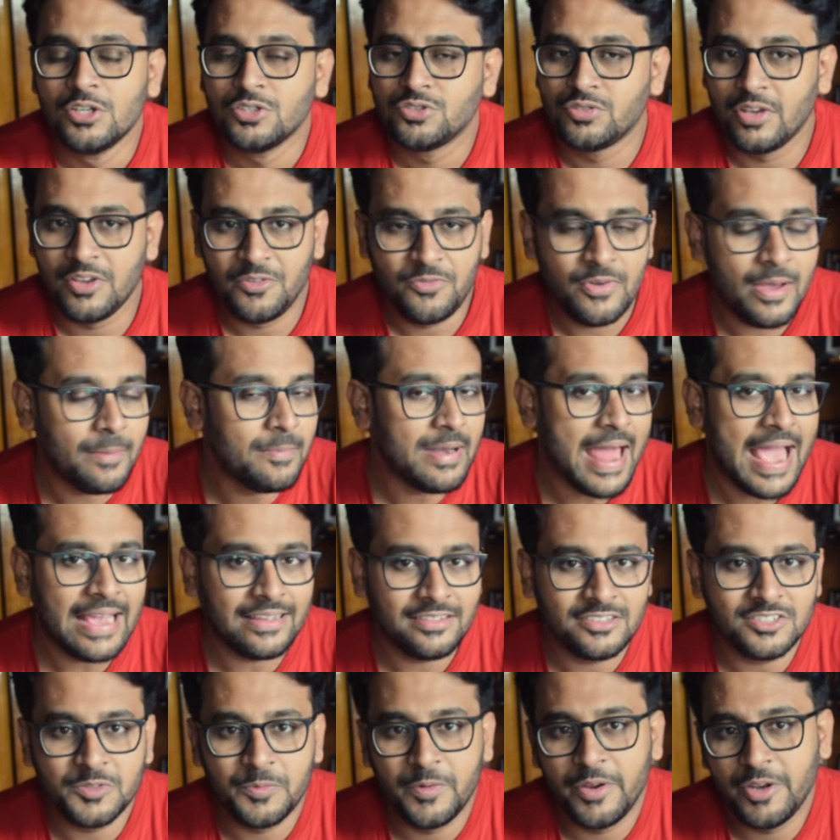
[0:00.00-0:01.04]
So if you have
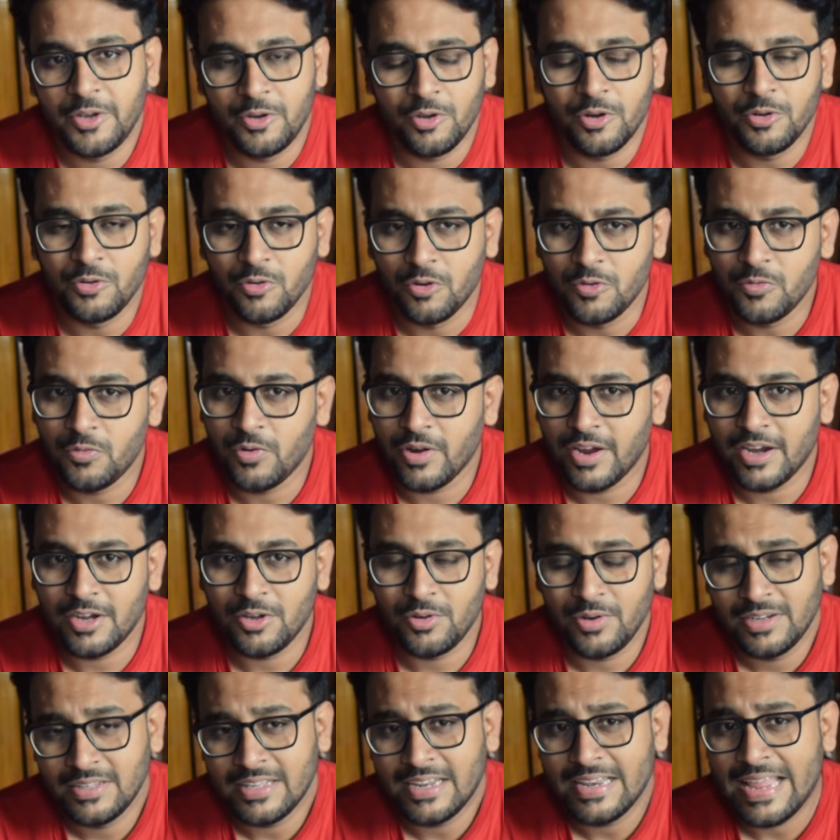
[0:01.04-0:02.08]
liked this video, don't forget
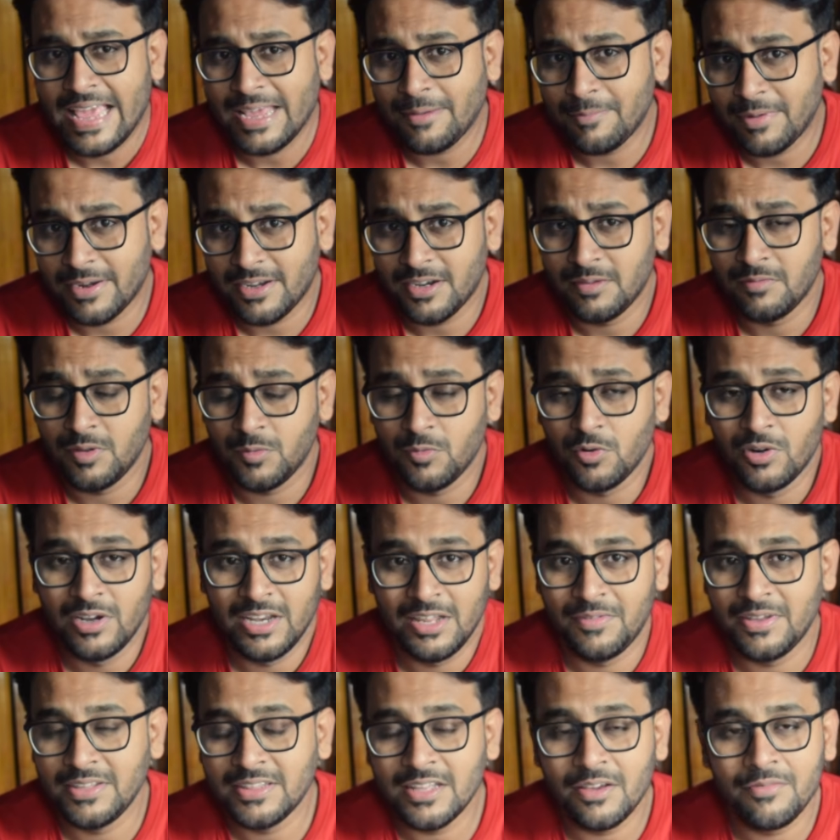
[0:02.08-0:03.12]
to hit the like button before
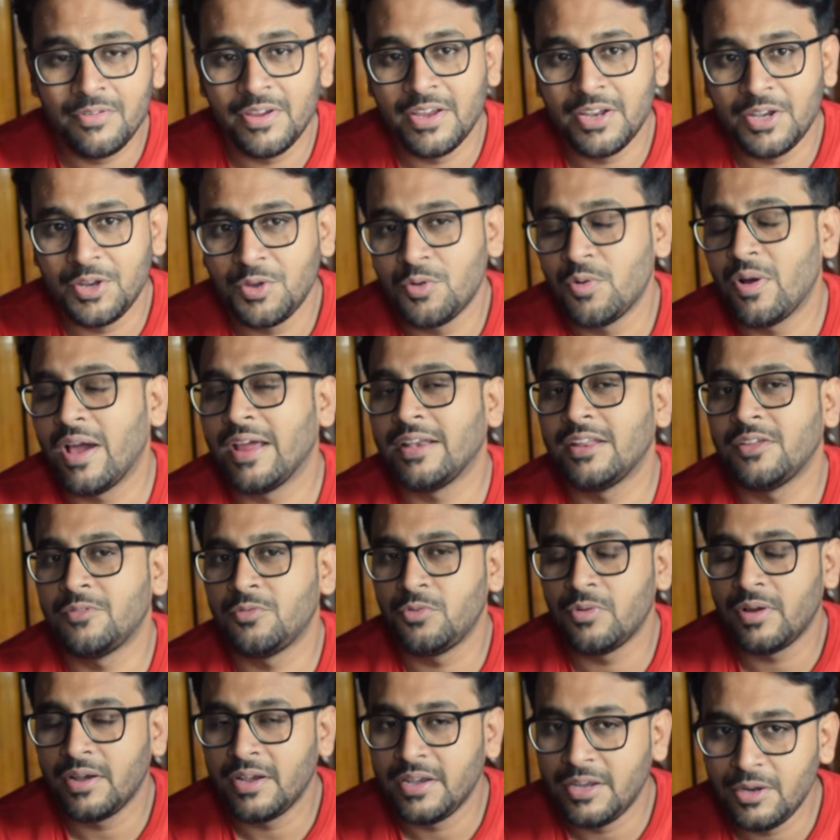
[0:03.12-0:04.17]
leaving the video. And if
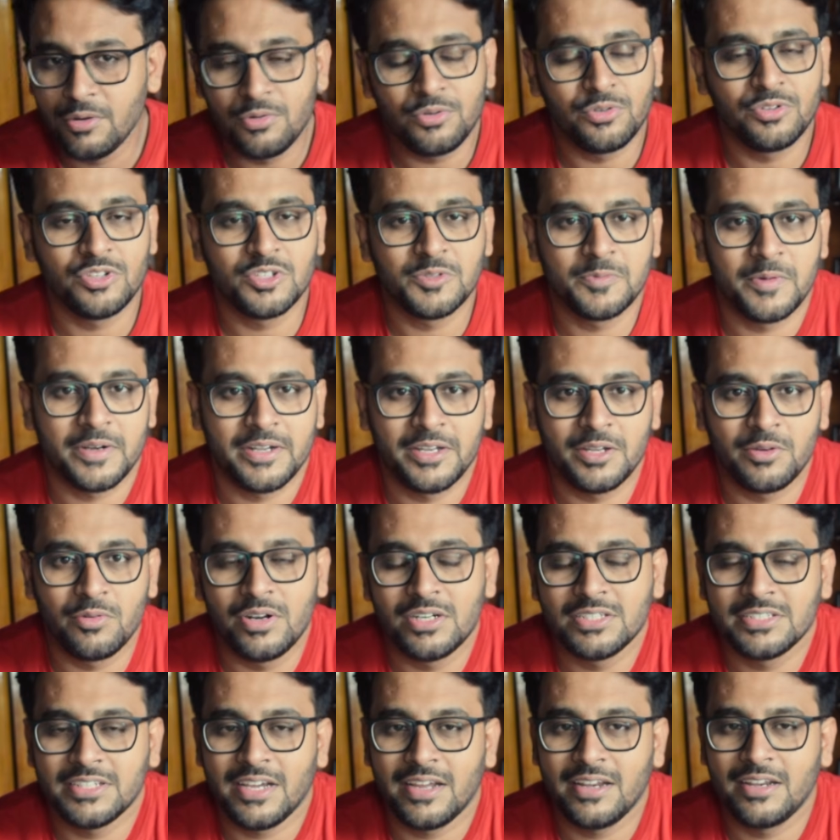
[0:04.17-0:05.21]
you are new to this
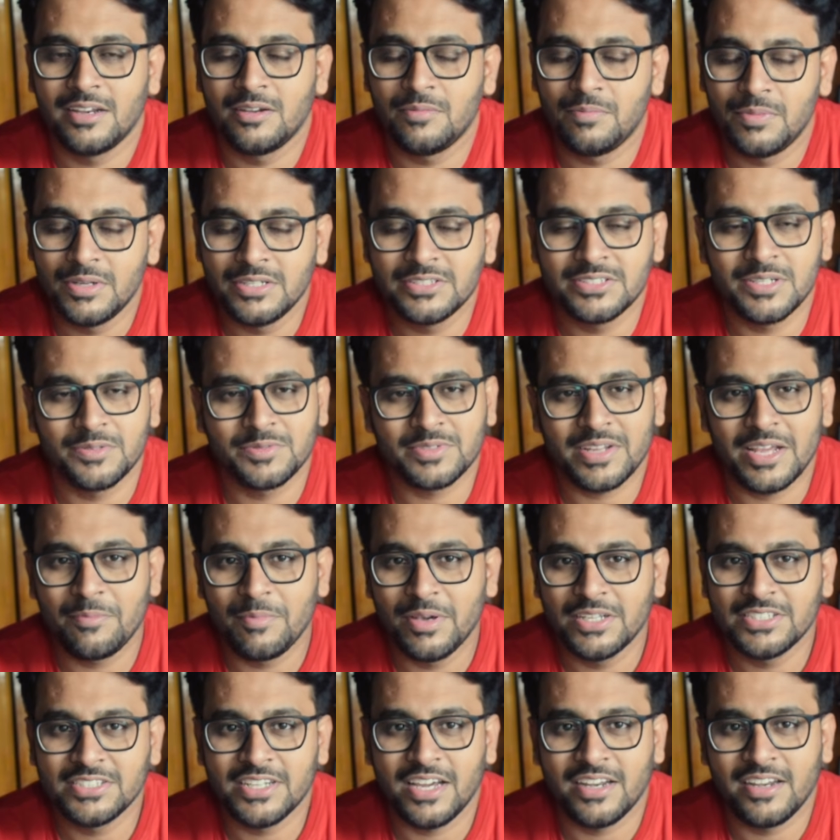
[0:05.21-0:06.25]
particular channel, please subscribe
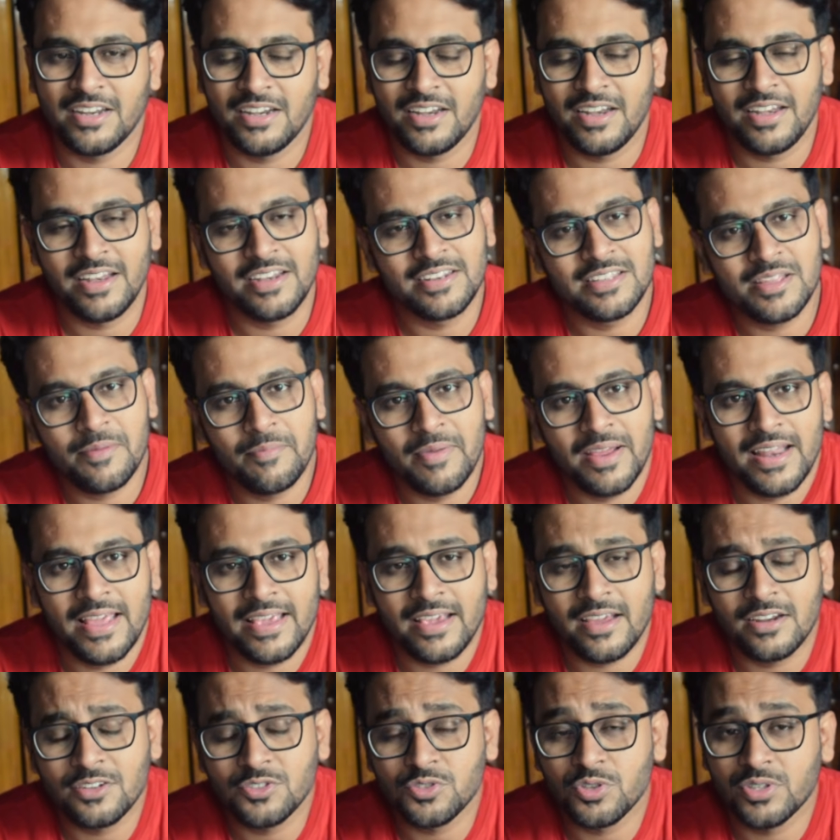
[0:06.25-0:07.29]
my channel and hit the bell
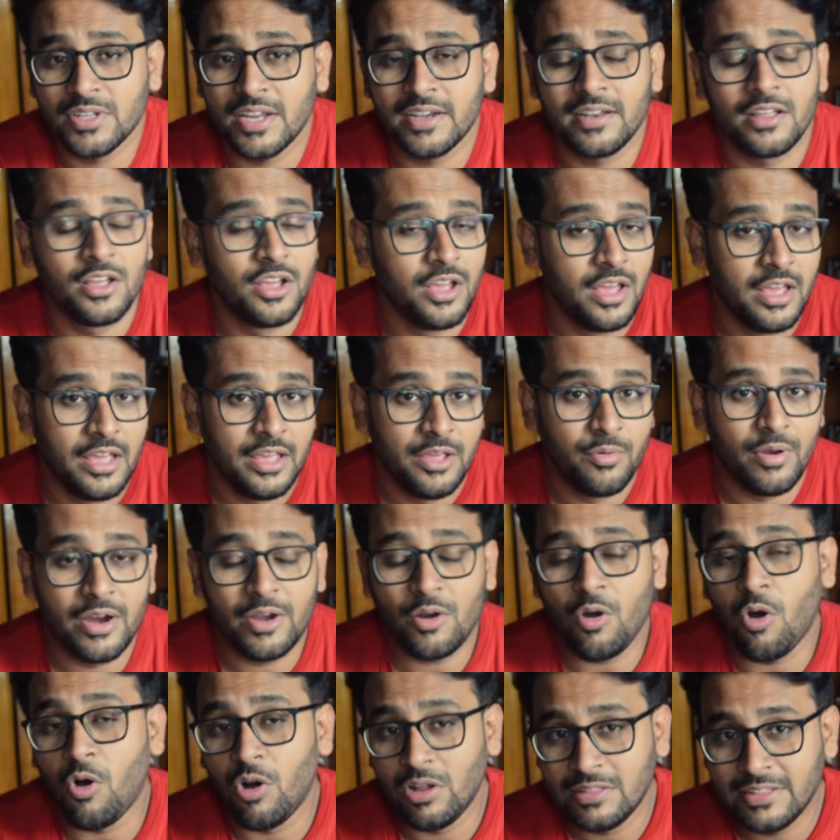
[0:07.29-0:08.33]
icon so that you
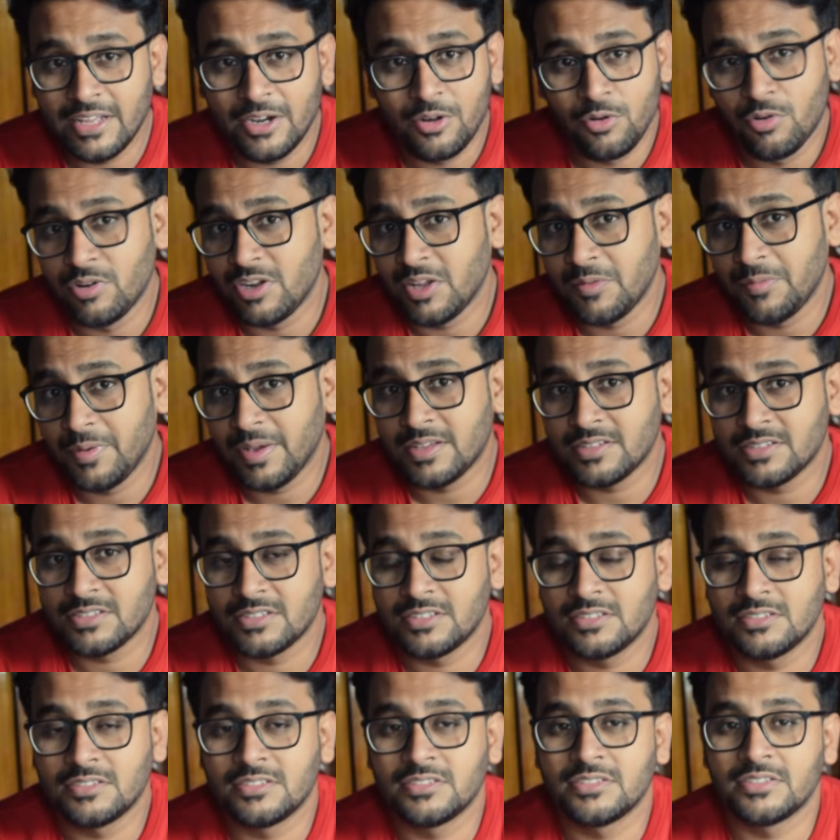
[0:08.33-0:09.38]
get all the
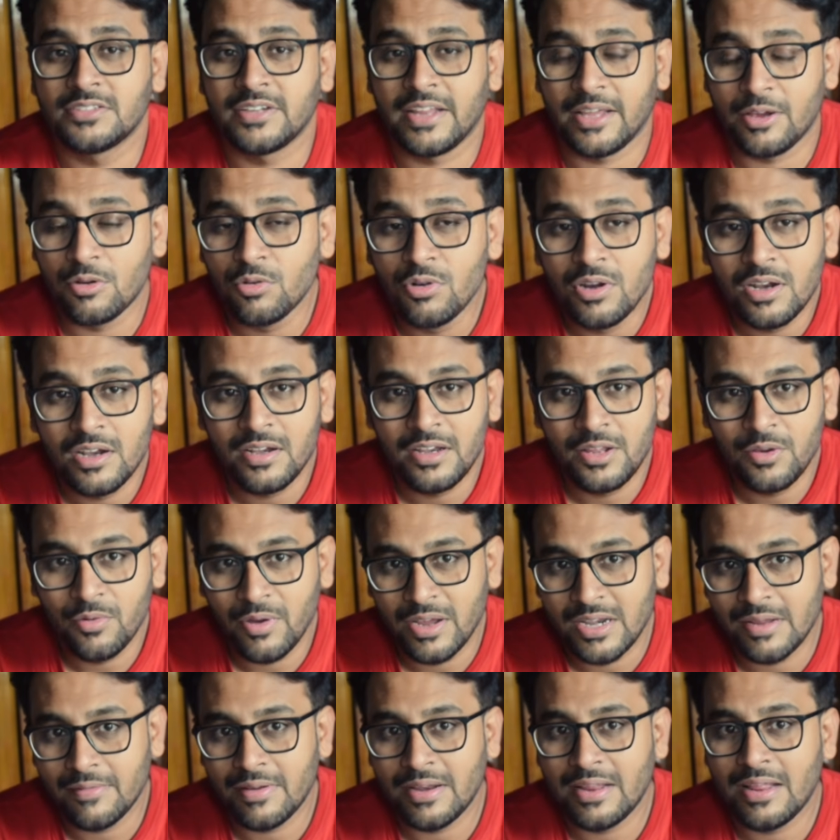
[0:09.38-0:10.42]
notifications regularly
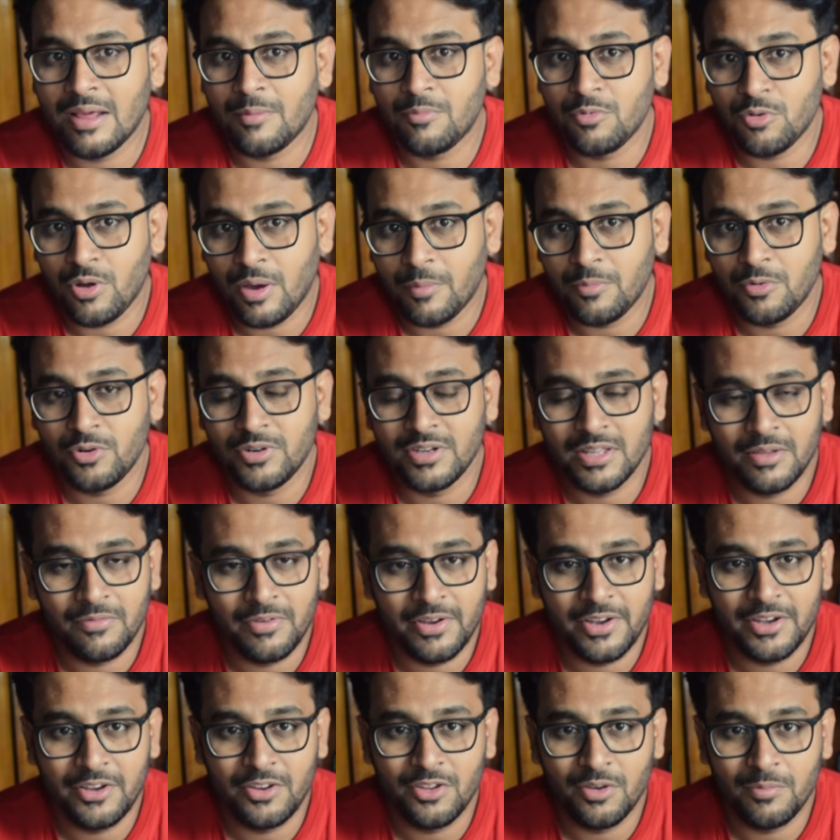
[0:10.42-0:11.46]
whenever I upload the
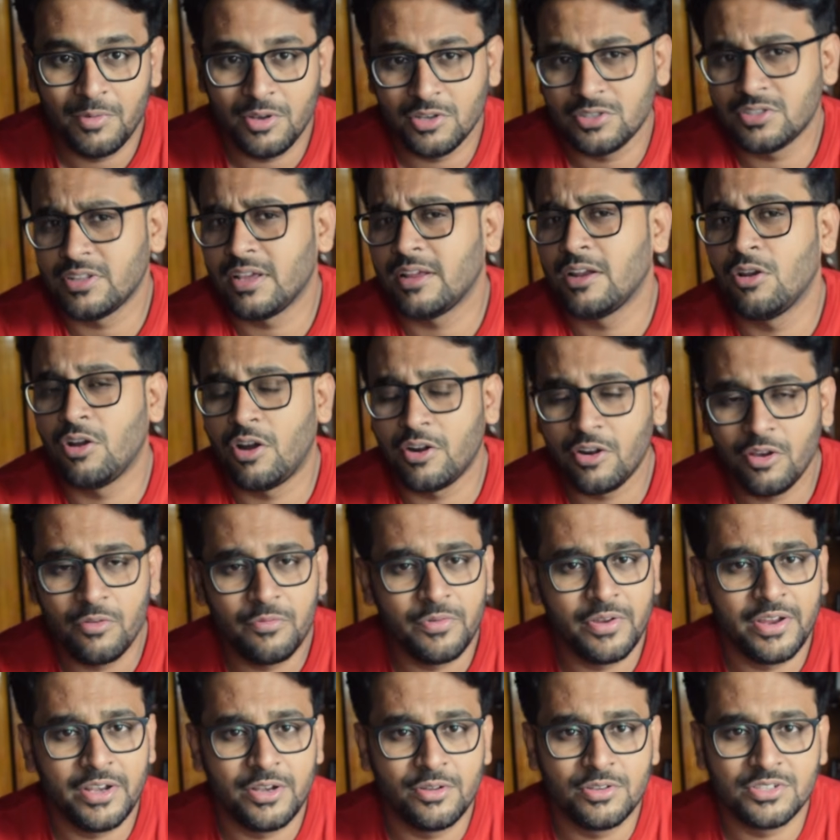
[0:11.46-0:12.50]
video, because there are a lot
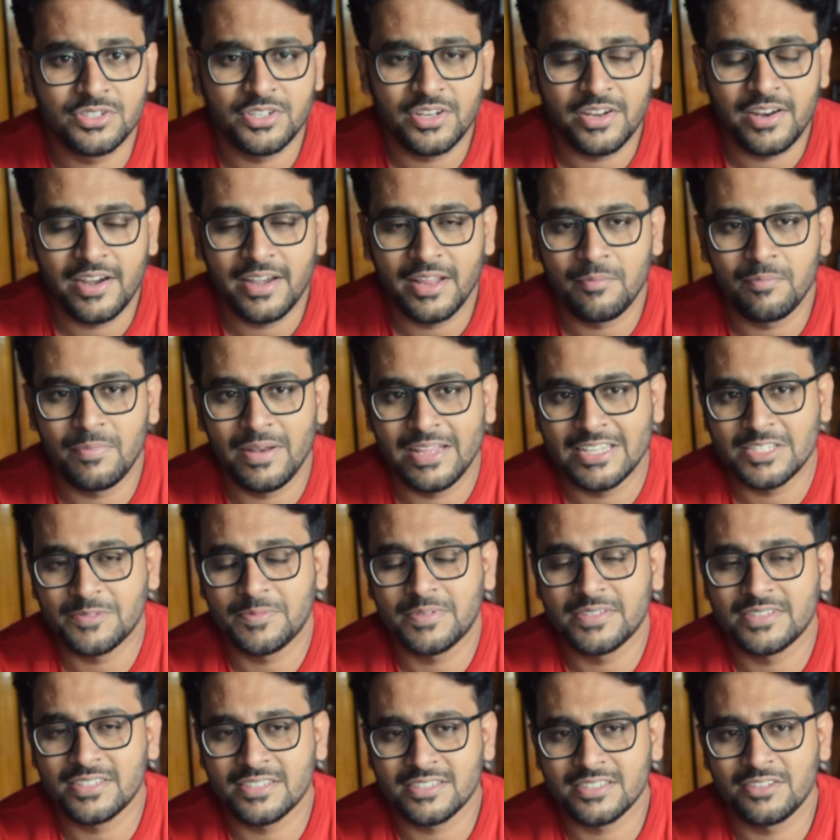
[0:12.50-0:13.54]
of videos regarding
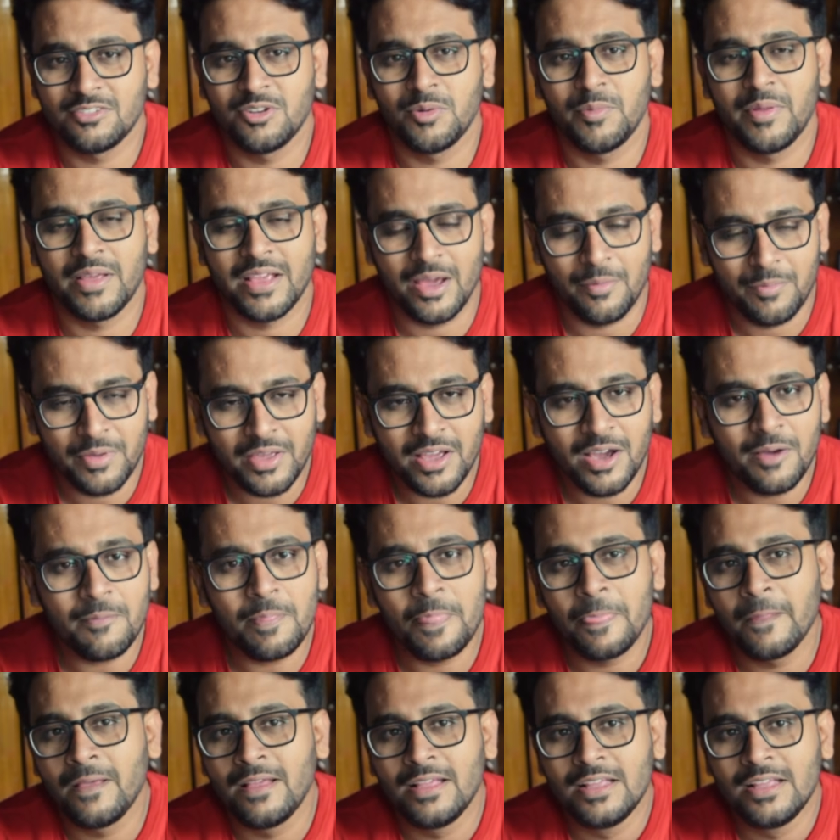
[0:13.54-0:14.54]
placement session will be coming up.